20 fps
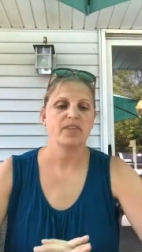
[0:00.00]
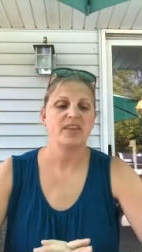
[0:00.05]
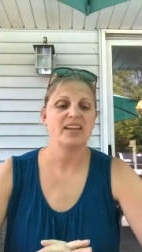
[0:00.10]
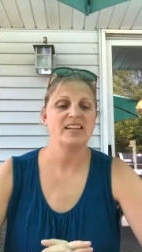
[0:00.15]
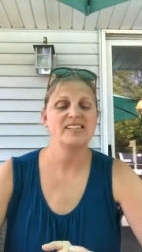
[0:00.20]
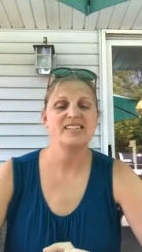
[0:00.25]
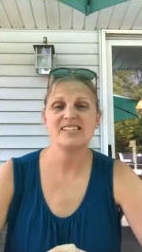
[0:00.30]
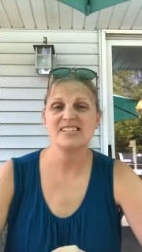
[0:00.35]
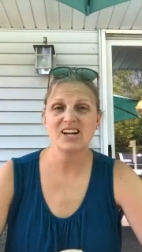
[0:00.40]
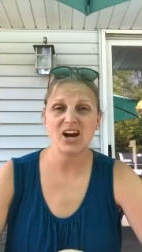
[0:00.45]

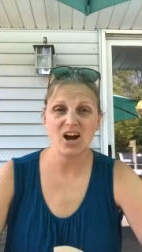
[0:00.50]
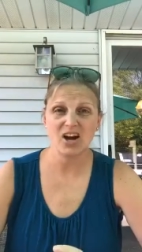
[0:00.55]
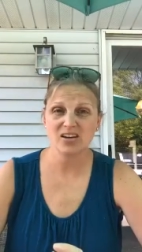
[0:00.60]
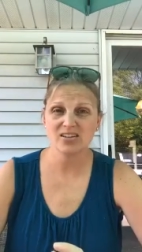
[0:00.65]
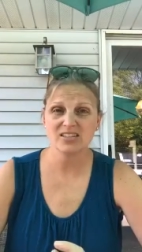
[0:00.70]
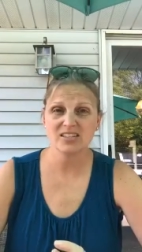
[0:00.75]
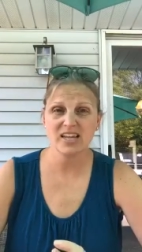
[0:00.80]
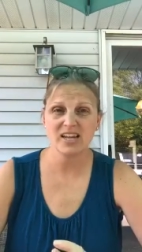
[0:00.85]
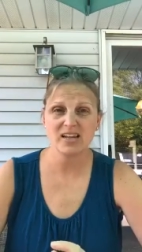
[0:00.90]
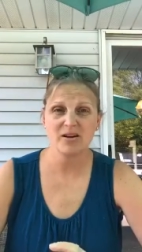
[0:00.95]
gets into our
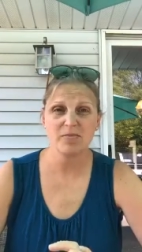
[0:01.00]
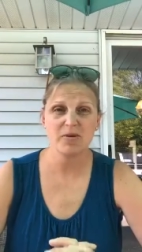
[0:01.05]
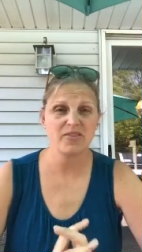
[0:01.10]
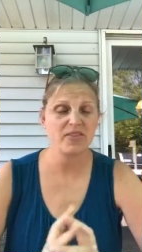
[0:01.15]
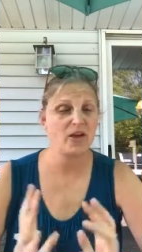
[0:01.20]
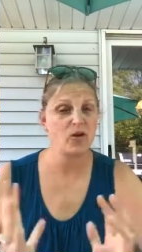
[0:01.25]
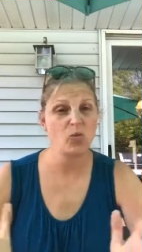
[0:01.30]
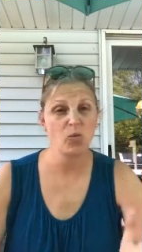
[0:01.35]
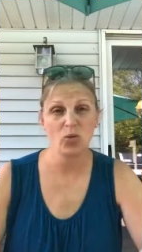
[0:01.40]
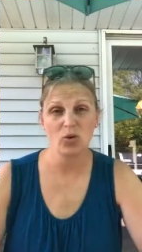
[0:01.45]
skin, but
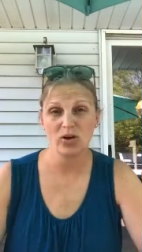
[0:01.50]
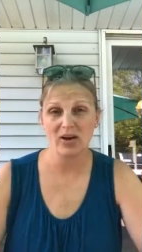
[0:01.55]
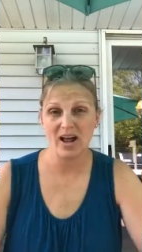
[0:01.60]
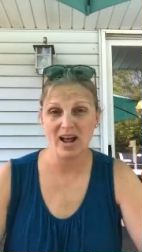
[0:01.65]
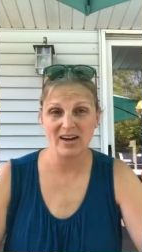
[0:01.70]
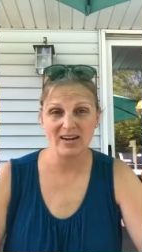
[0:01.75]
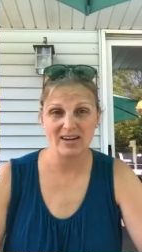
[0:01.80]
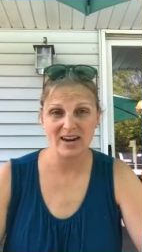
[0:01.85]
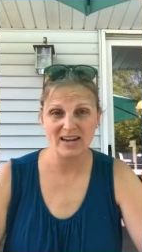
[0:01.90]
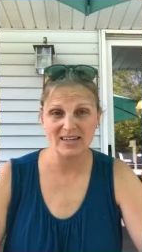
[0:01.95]
then we're
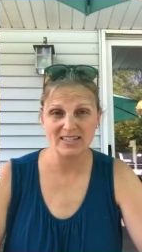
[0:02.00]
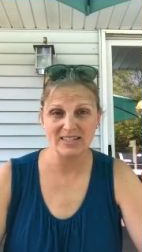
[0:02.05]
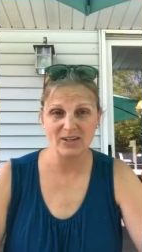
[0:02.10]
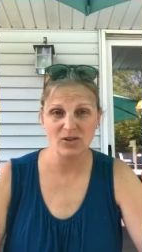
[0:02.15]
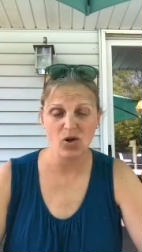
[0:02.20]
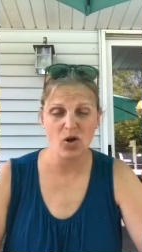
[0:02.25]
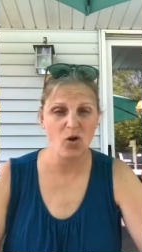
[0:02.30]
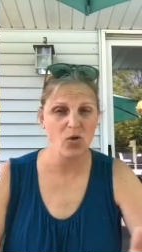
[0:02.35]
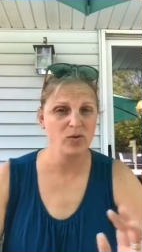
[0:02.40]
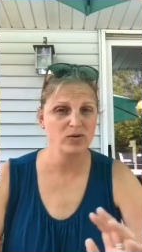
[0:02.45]
not an
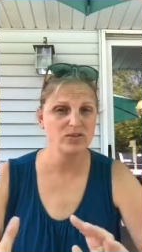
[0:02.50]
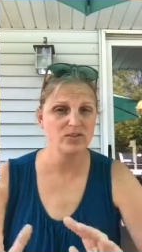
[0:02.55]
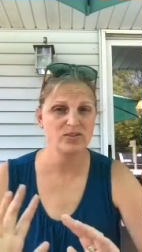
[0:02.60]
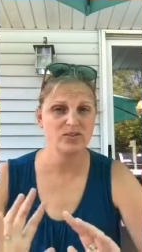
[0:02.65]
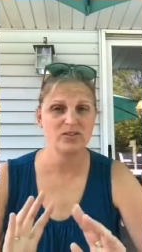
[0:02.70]
ideal host,